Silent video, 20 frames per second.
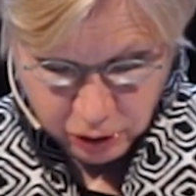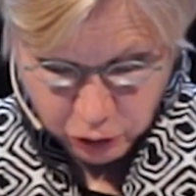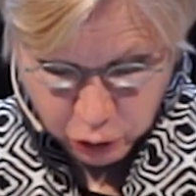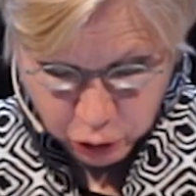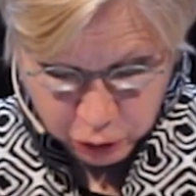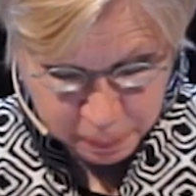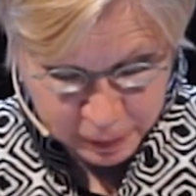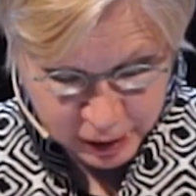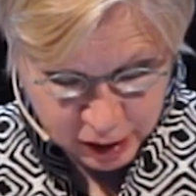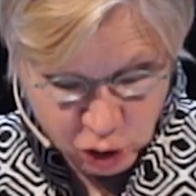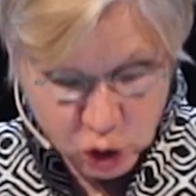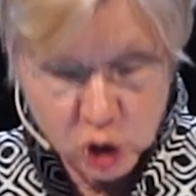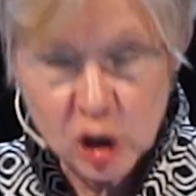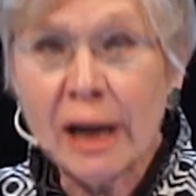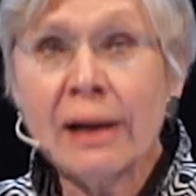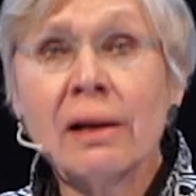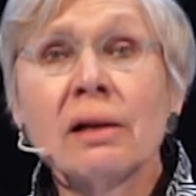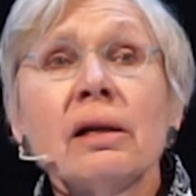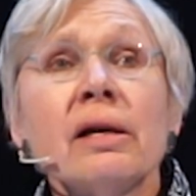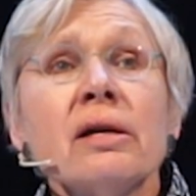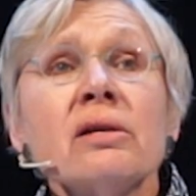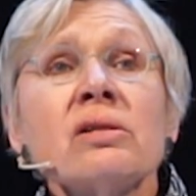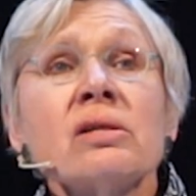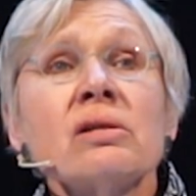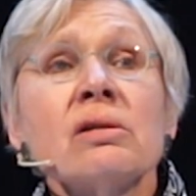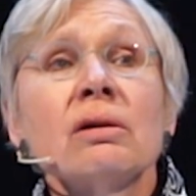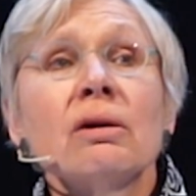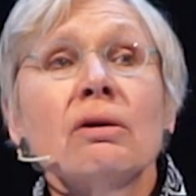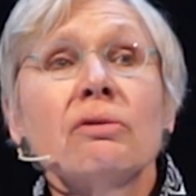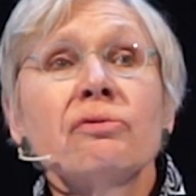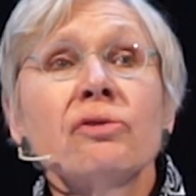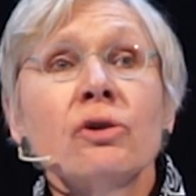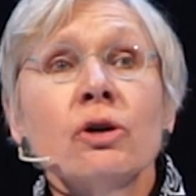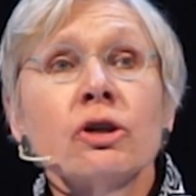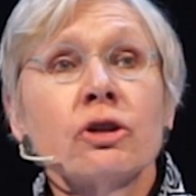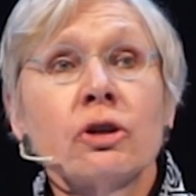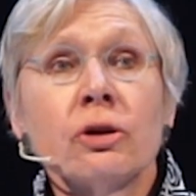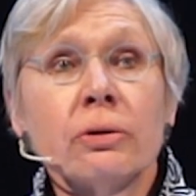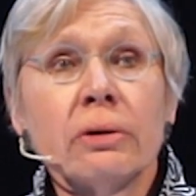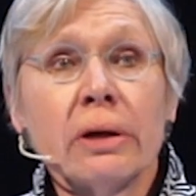could be a checklist
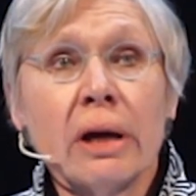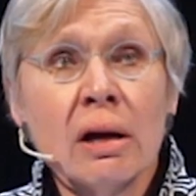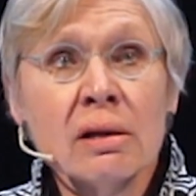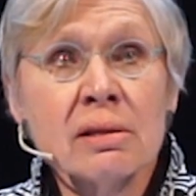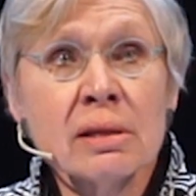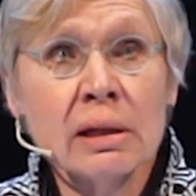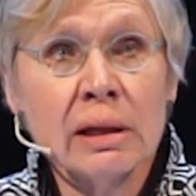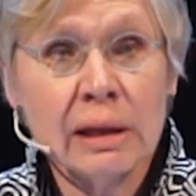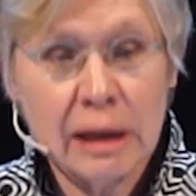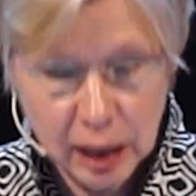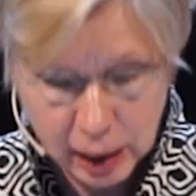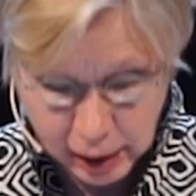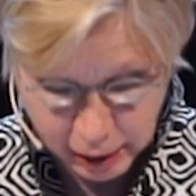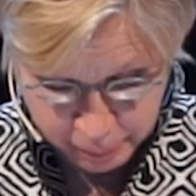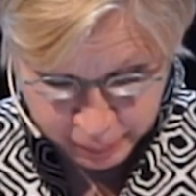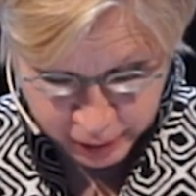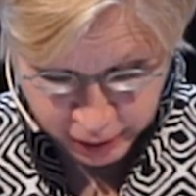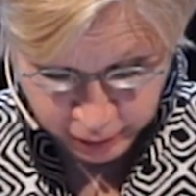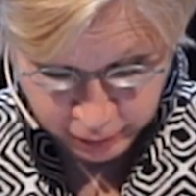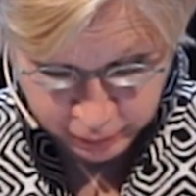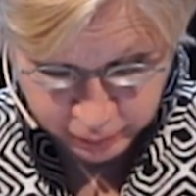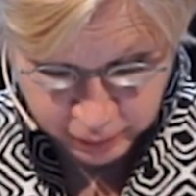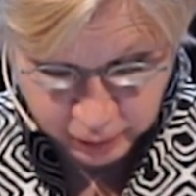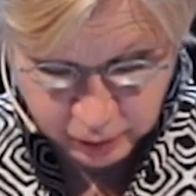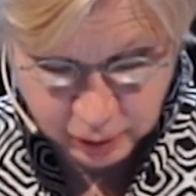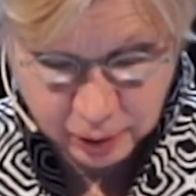for a curiosity cabinet.